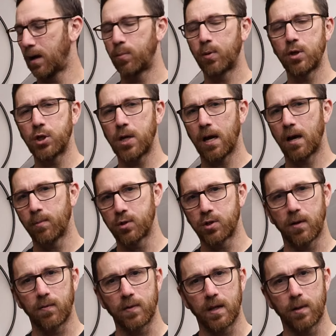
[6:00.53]
I appreciate how
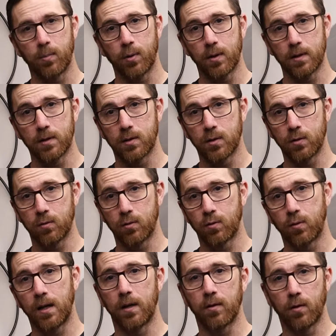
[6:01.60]
much effort they put into
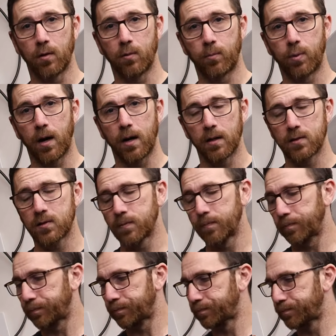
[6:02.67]
creating their own products.
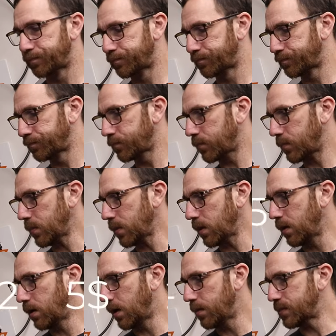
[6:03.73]

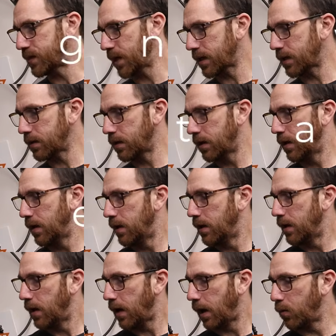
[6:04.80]
Second,
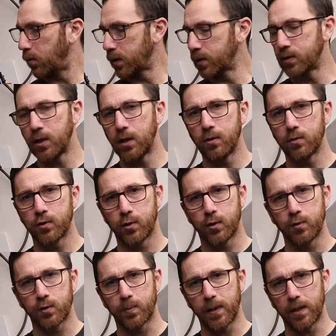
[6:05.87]
I wanted to use
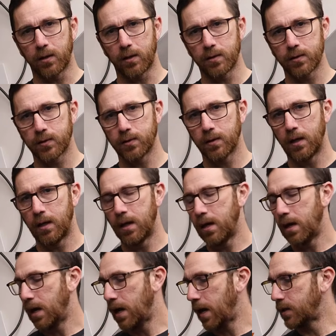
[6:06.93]
2 speakers.
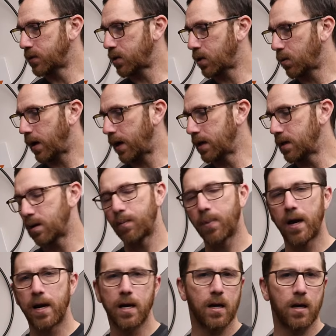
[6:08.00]
And so I ended up
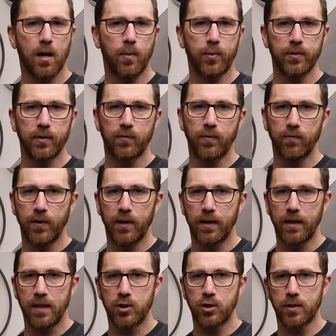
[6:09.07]
buying a couple different
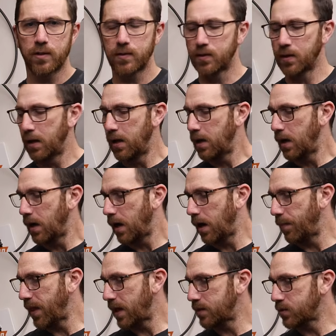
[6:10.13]
variations.
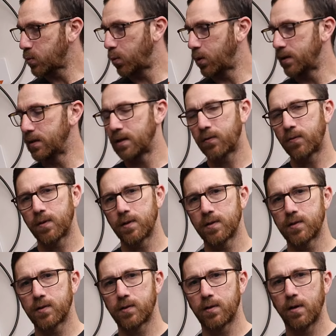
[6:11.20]
That is one
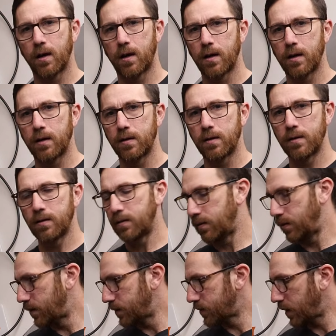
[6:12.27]
difference.
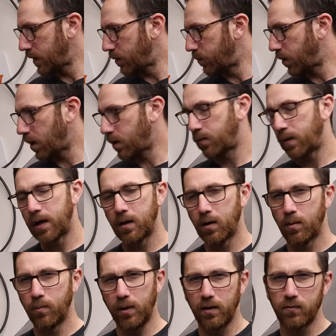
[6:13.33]
The Zion Brock
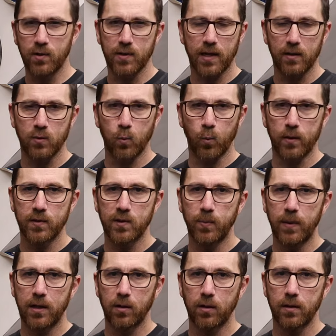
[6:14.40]
radio, I believe, just has 1
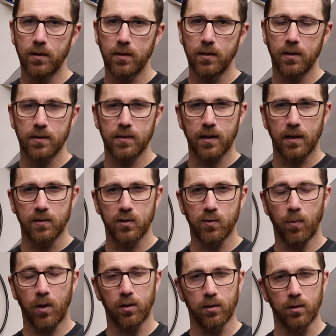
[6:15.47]
speaker in it, and it's got a
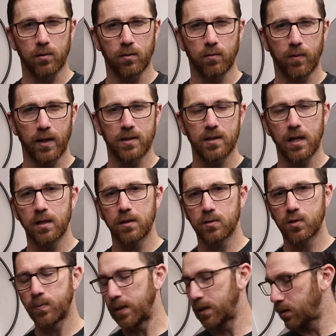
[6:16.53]
smaller
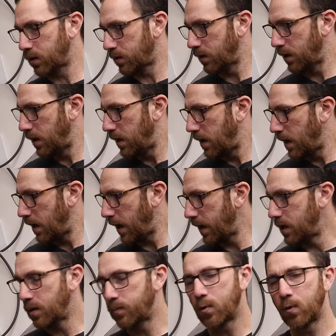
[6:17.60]
rectangular speaker.
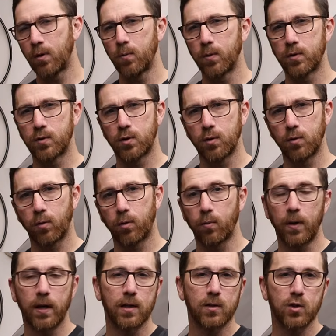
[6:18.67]
I ended up going with 2
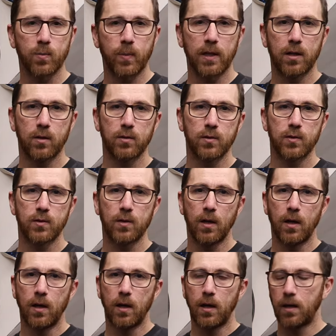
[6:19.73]
3-inch speakers.
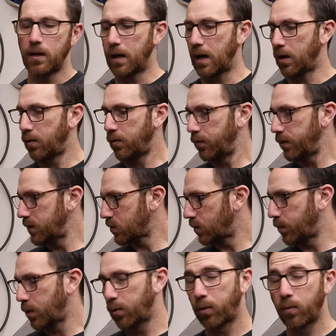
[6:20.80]
Now, these
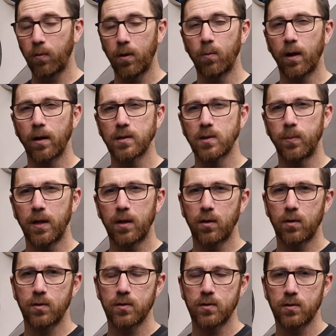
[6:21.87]
are both 3-watt
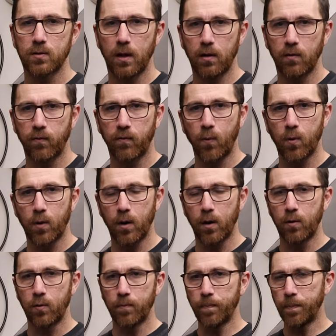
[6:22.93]
speakers and
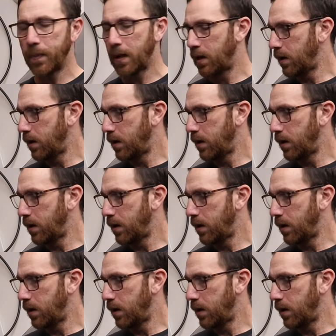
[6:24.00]
4 ohm.